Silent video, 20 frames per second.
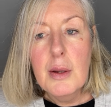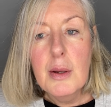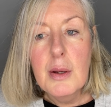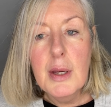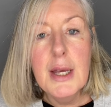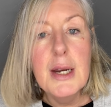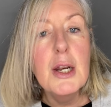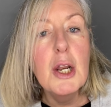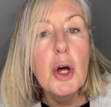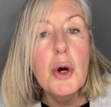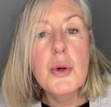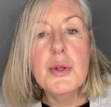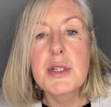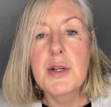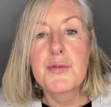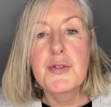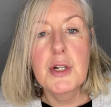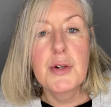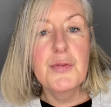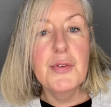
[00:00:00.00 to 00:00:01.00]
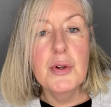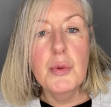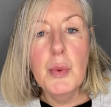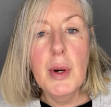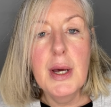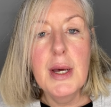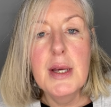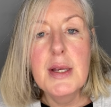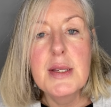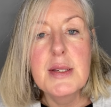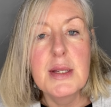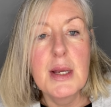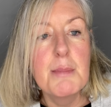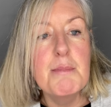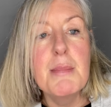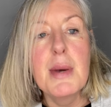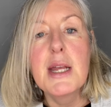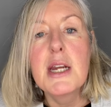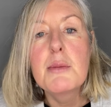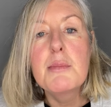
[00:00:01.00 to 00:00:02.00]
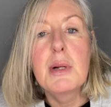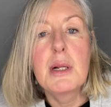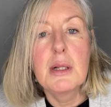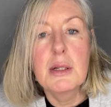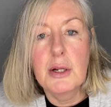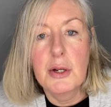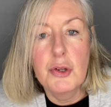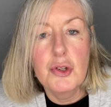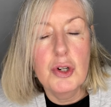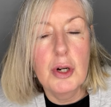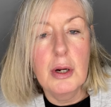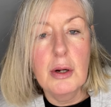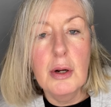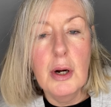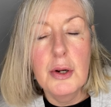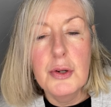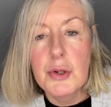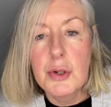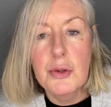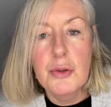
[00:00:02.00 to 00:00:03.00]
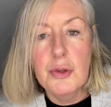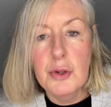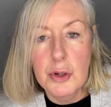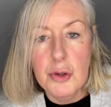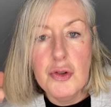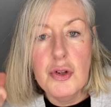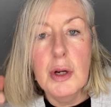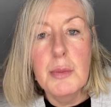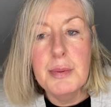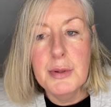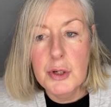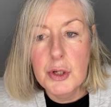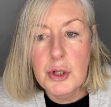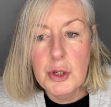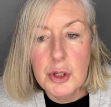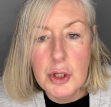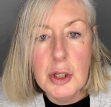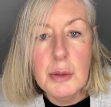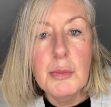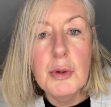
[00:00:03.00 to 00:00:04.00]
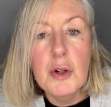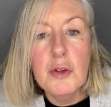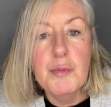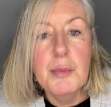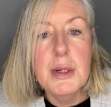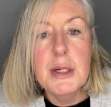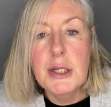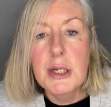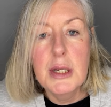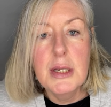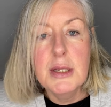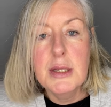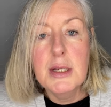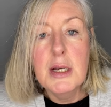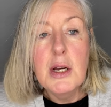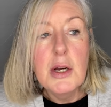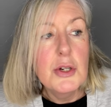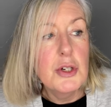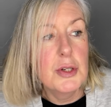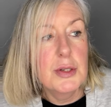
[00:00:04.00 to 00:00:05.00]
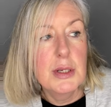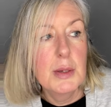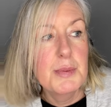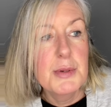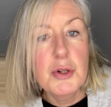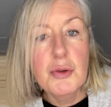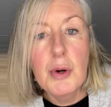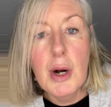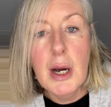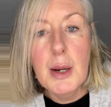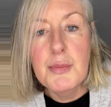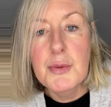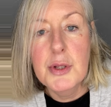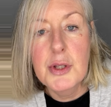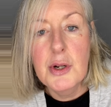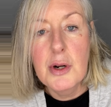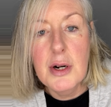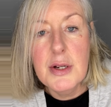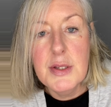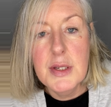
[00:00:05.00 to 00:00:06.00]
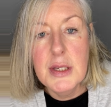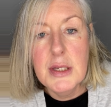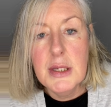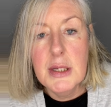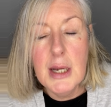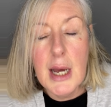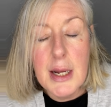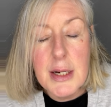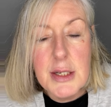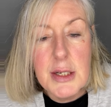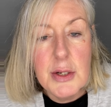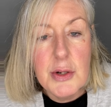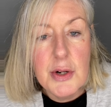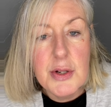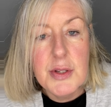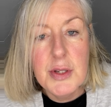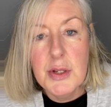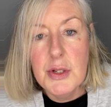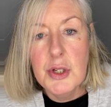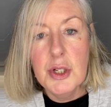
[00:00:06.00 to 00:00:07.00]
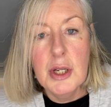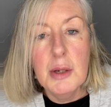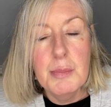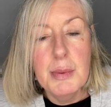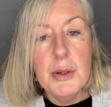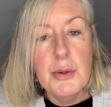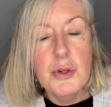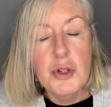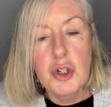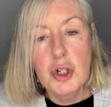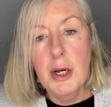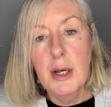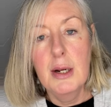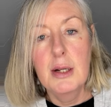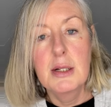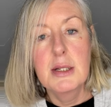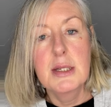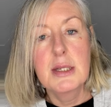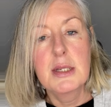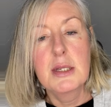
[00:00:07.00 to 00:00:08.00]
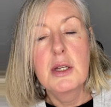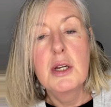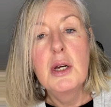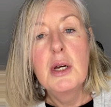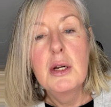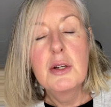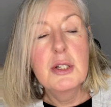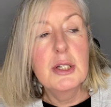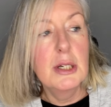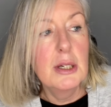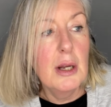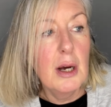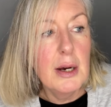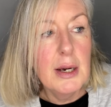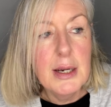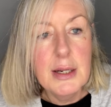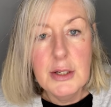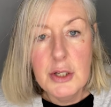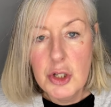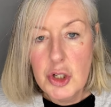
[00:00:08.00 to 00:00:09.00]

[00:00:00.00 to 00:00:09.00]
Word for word: in loads of different ways. A minimal contri- con- contribute to the movement is to subscribe to the narcissist- anti-narcissistic abuse channels, to like, to